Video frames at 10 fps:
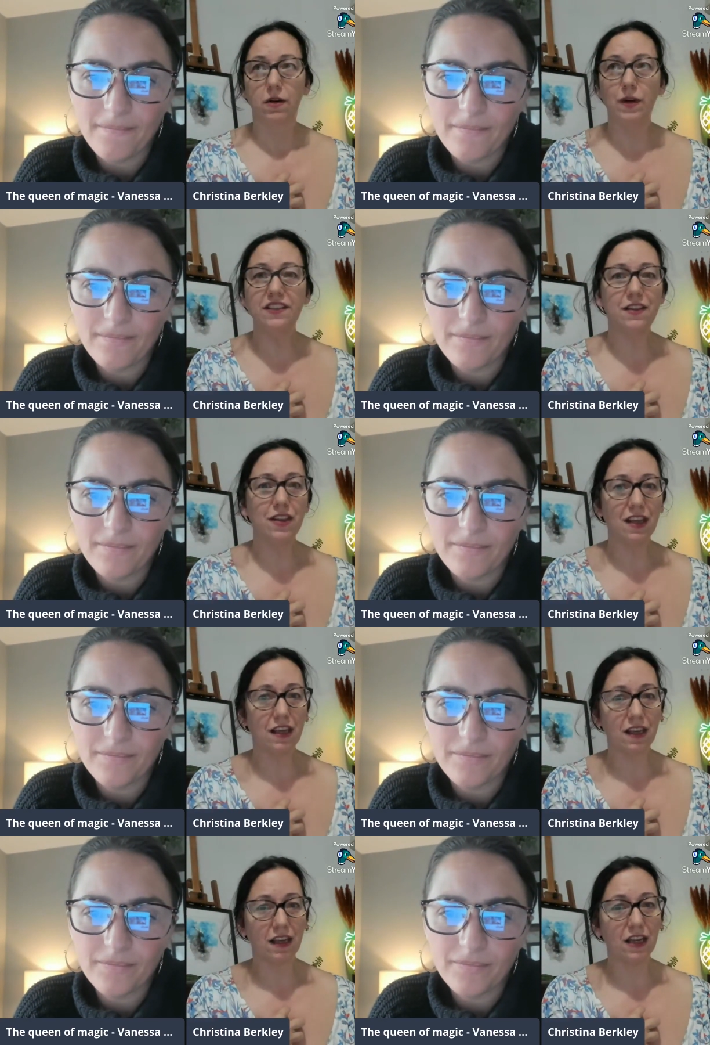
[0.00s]
Speaker 1: what's
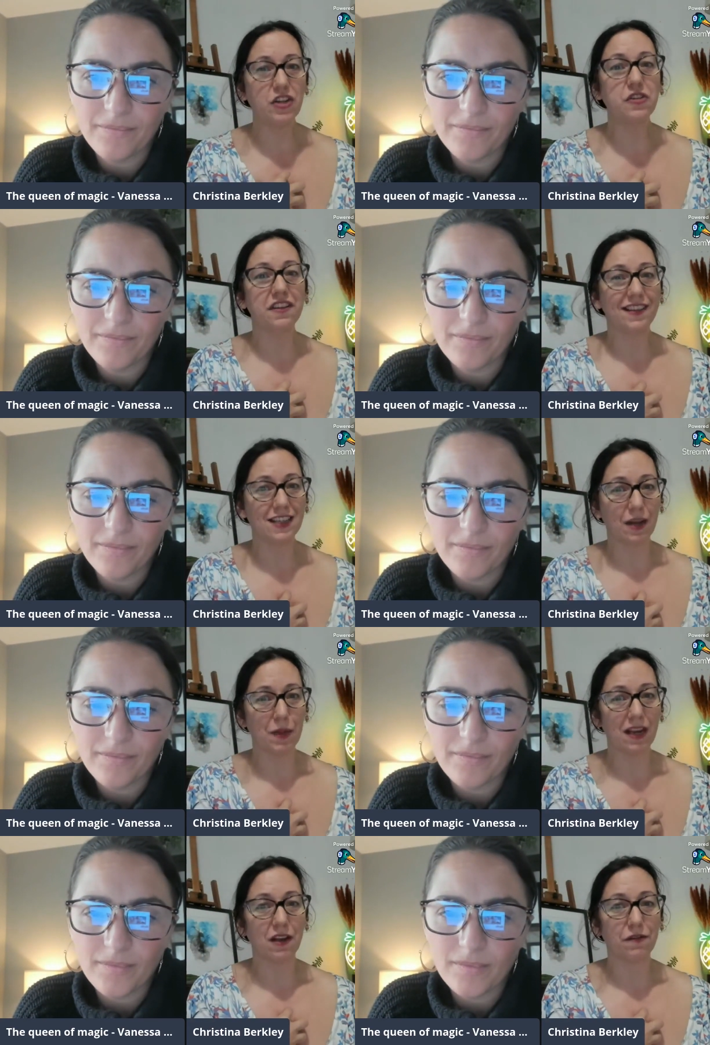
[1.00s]
the interesting
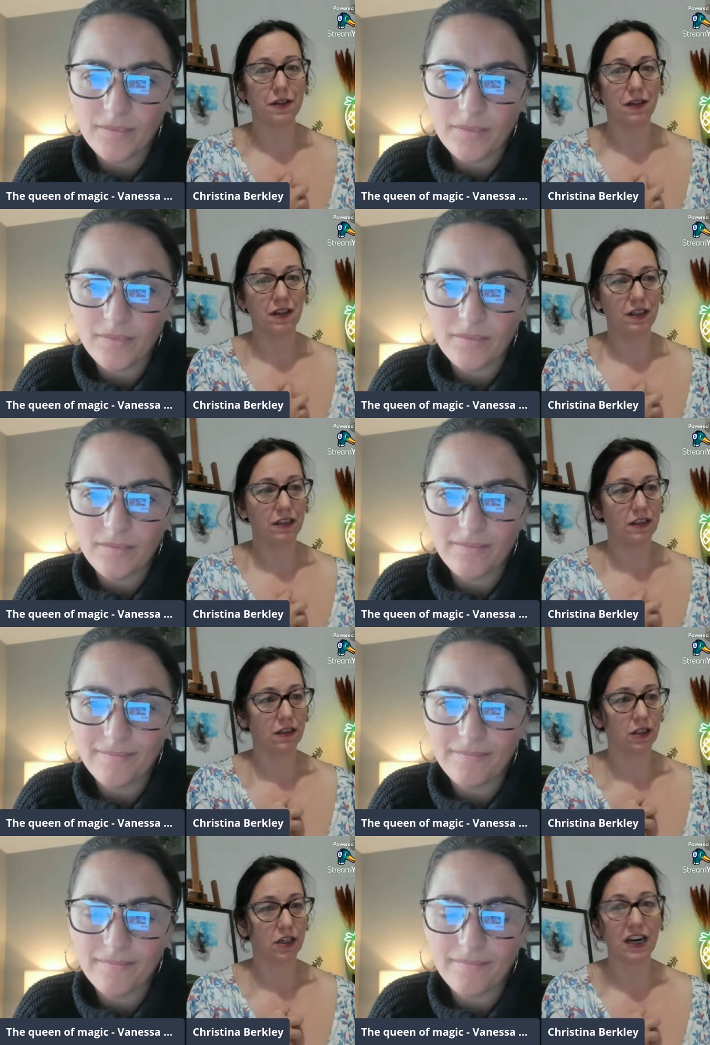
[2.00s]

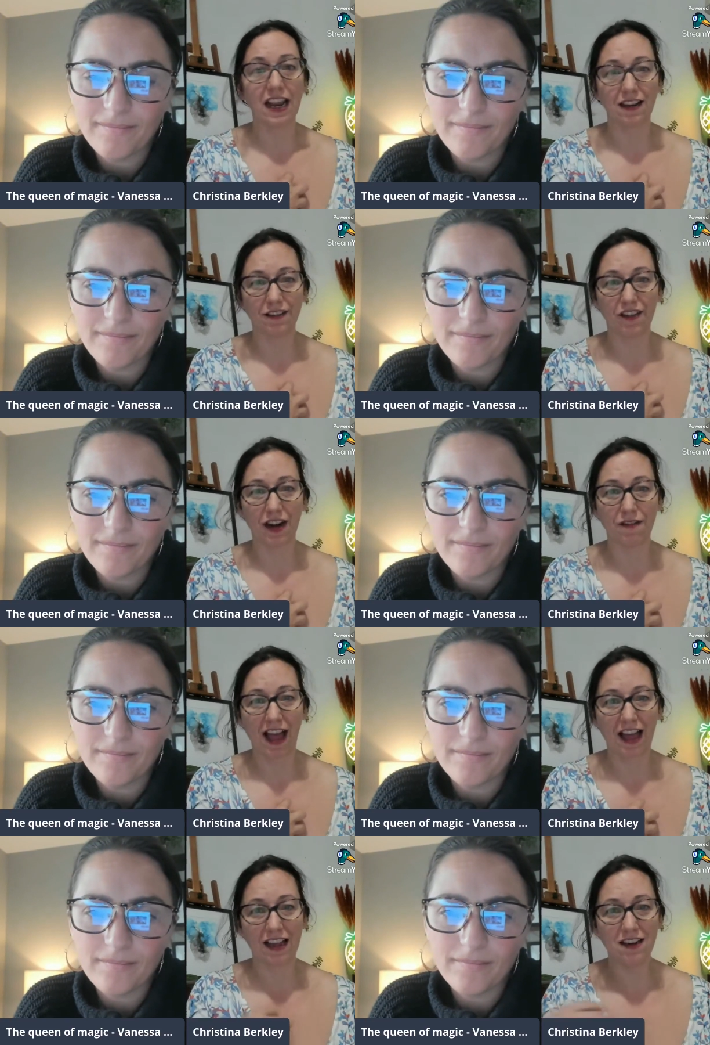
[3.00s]
meaningful learnings that i've
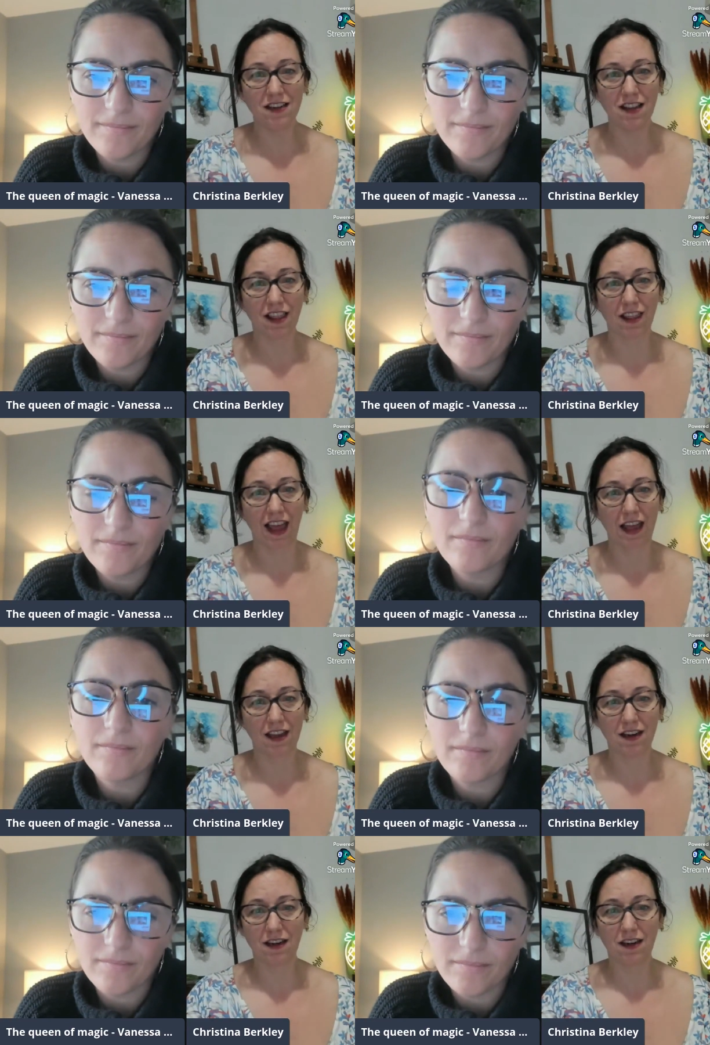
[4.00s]
had
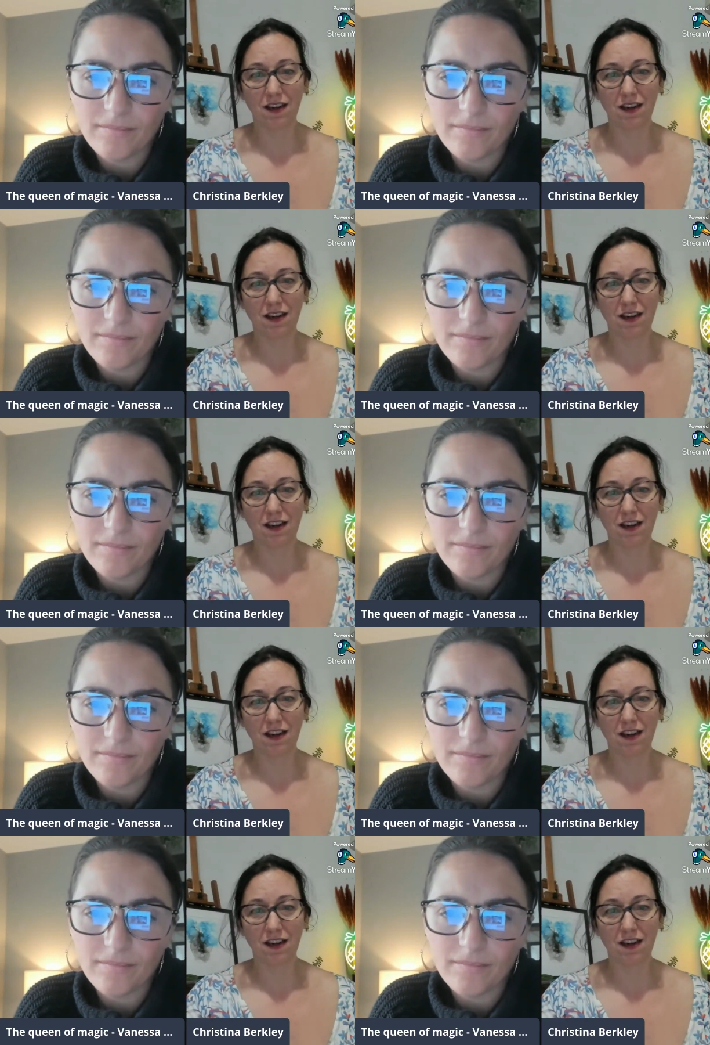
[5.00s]
that